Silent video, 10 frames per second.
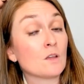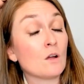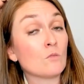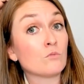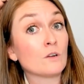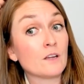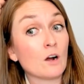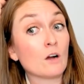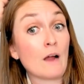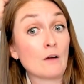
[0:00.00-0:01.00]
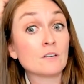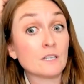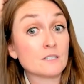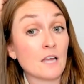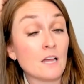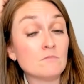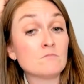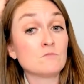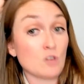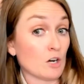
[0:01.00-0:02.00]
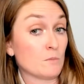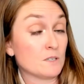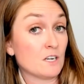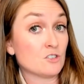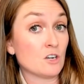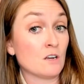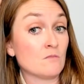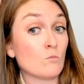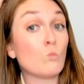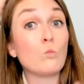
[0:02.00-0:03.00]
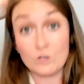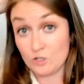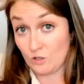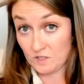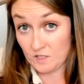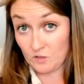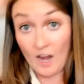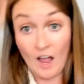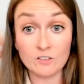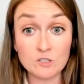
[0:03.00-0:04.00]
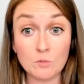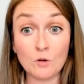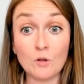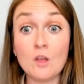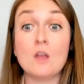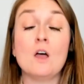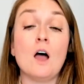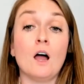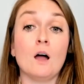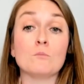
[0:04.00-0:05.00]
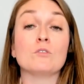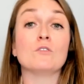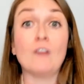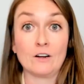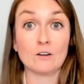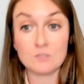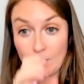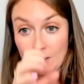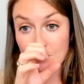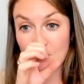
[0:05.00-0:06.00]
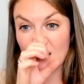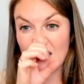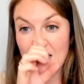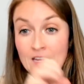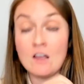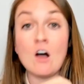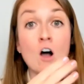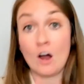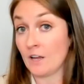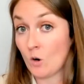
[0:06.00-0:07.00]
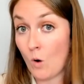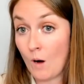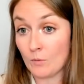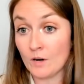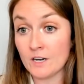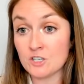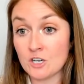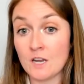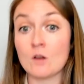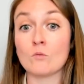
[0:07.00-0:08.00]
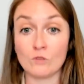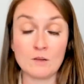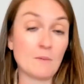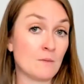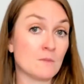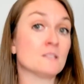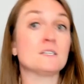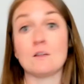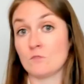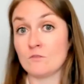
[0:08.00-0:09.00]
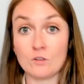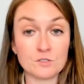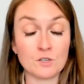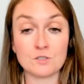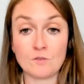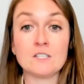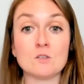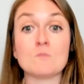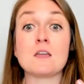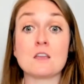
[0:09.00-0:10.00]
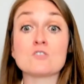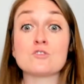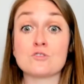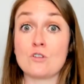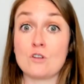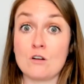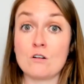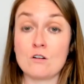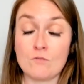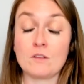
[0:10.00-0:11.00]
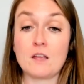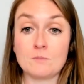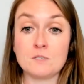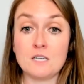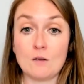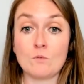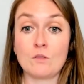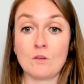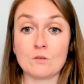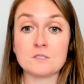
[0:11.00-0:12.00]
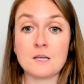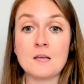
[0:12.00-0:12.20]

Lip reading: really are around consent, documentation, which services are eligible, provider responsibility, audit cooperation, repayments, and reversals, right? So making sure you're really up to date with those.